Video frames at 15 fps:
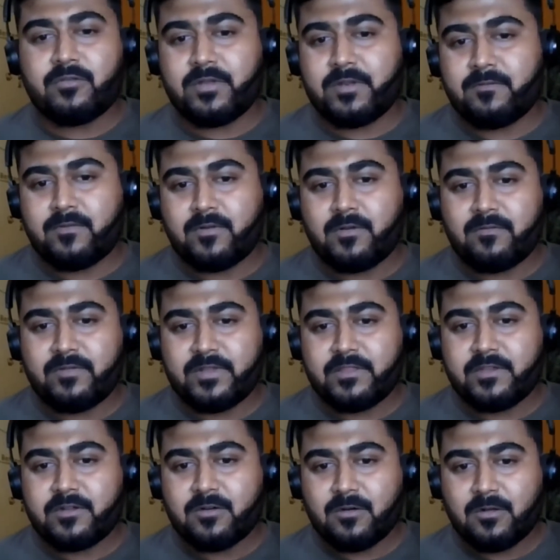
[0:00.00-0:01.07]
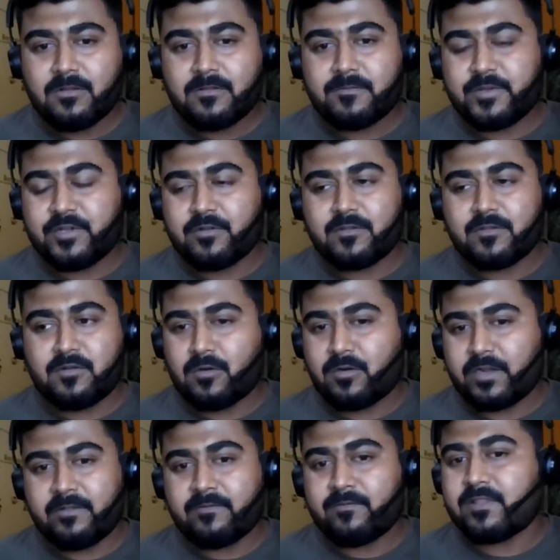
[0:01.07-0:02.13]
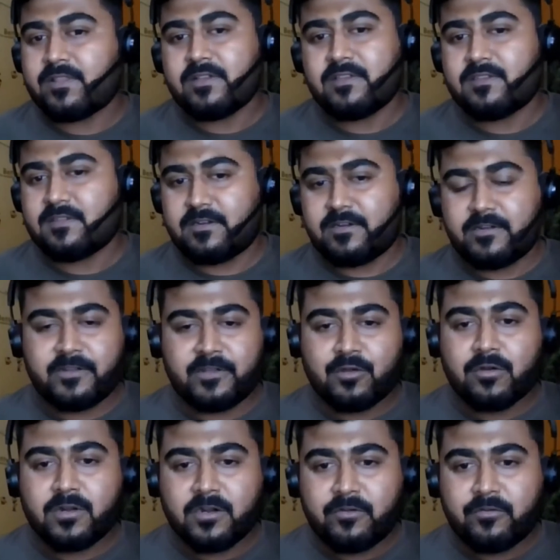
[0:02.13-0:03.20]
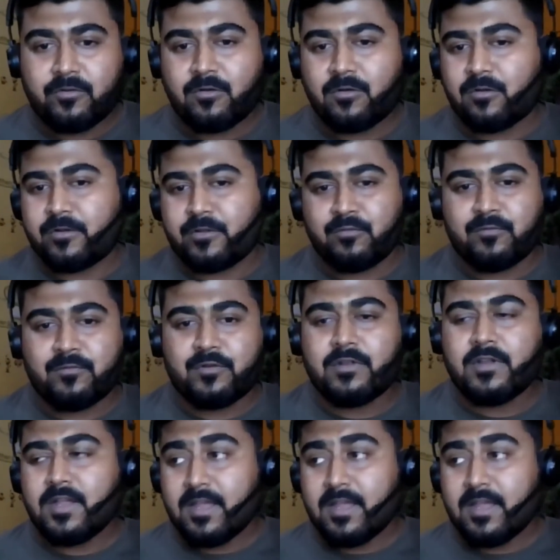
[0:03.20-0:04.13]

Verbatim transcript: to involve in the calls because not everything is under your control or you would